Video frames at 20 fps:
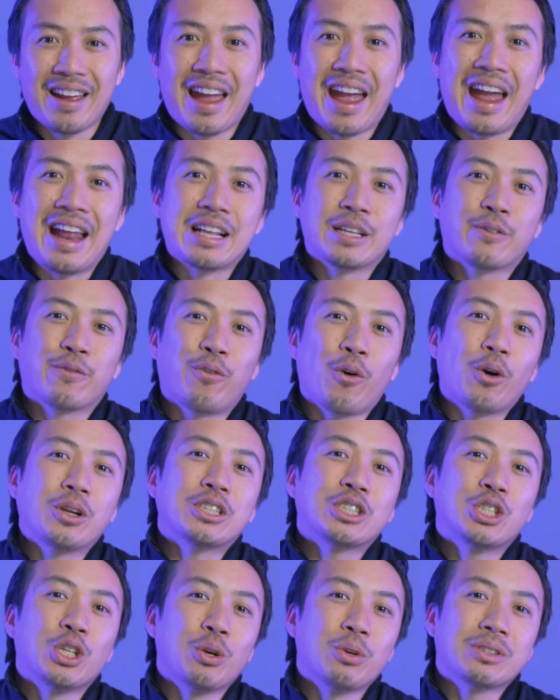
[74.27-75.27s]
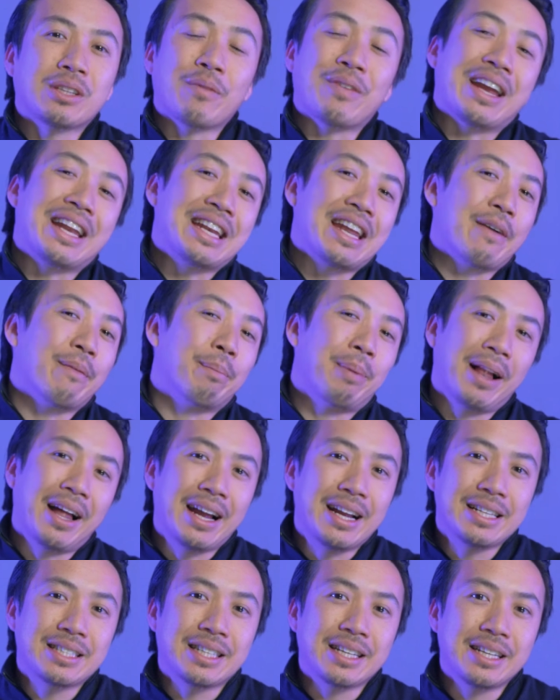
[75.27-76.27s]
And it's first use of any
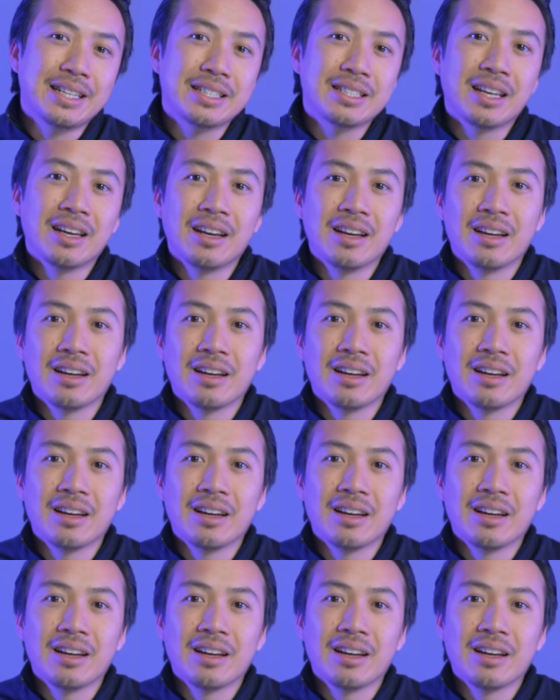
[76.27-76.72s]
appliances,